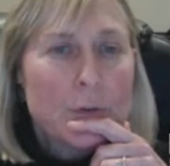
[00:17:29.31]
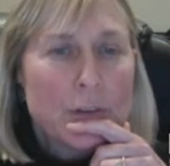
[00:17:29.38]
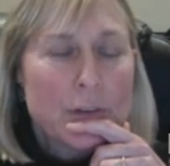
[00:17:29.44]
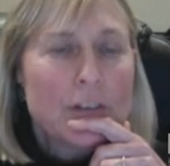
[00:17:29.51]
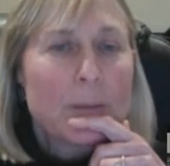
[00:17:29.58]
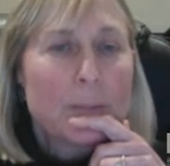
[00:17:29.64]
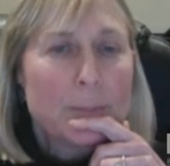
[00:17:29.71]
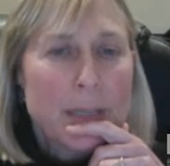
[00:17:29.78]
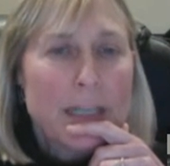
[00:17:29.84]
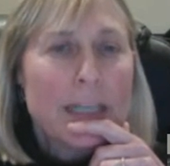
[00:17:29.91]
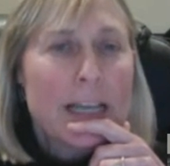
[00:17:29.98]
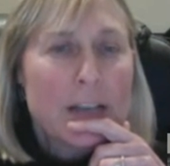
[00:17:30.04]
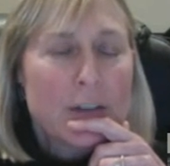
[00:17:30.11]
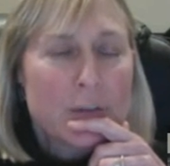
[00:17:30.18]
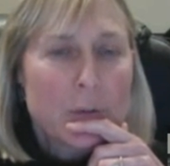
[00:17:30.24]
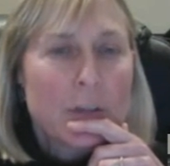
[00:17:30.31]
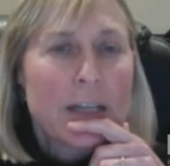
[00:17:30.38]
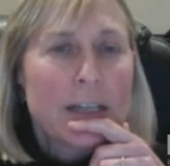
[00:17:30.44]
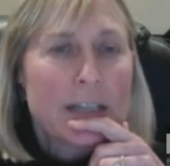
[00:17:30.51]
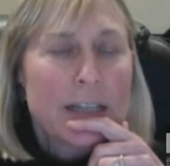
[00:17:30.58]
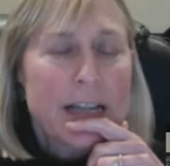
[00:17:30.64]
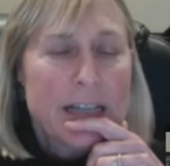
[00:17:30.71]
some BDS
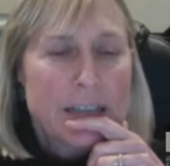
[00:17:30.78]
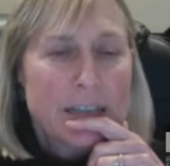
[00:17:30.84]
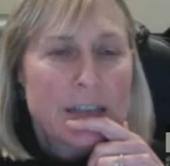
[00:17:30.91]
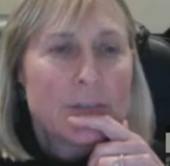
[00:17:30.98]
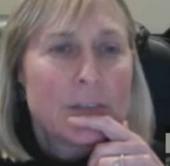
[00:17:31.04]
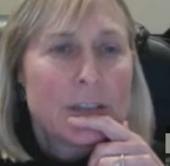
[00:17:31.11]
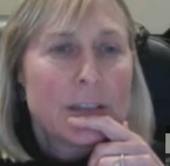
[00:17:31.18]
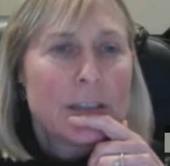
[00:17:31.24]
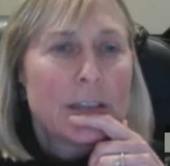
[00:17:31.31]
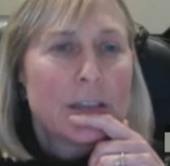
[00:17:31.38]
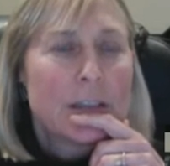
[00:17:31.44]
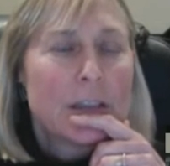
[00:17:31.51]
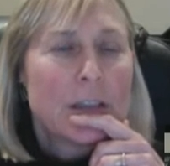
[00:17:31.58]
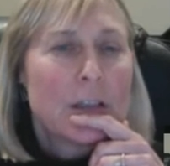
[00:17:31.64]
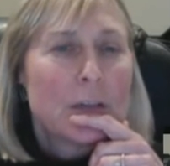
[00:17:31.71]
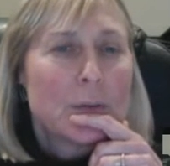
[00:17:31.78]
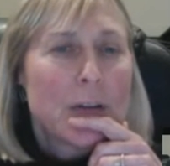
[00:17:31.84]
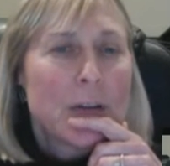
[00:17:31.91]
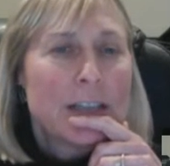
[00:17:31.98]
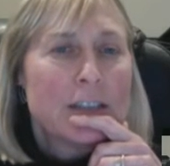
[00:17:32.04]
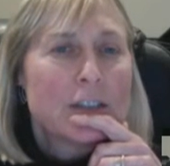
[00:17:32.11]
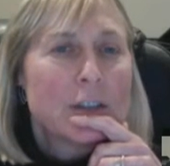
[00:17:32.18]
related activity,
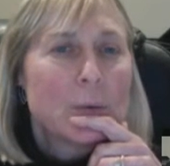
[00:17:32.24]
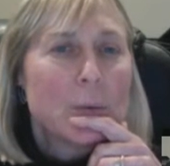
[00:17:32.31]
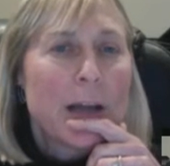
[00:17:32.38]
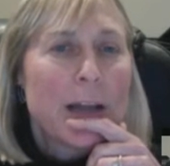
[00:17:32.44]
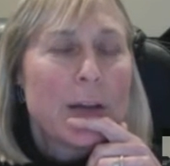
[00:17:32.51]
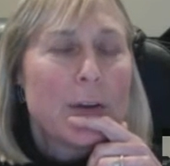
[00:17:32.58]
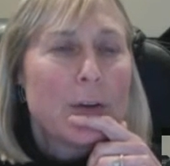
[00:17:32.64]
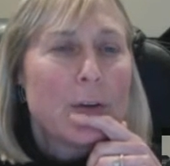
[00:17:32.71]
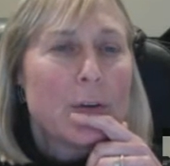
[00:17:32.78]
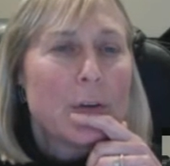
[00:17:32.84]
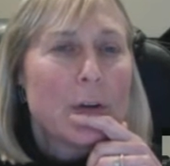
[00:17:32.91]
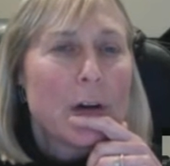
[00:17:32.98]
right? So when